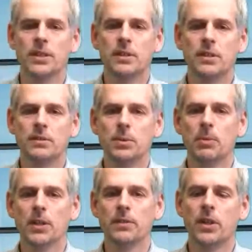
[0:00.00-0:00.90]

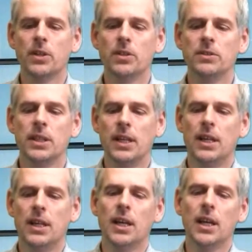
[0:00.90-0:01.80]
smartphone,
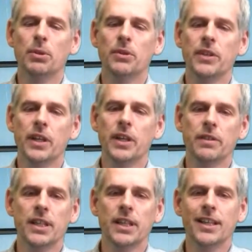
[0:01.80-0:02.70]
but we have
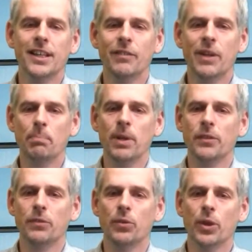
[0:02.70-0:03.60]
a web
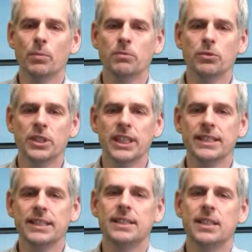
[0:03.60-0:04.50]
platform for
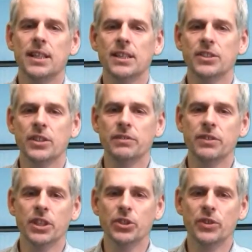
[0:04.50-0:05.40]
that. So if you
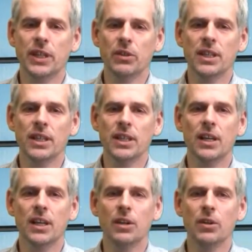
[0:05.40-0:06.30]
go to
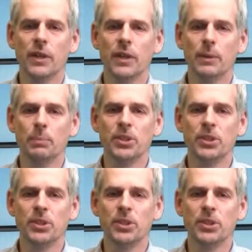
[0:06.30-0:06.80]
our website,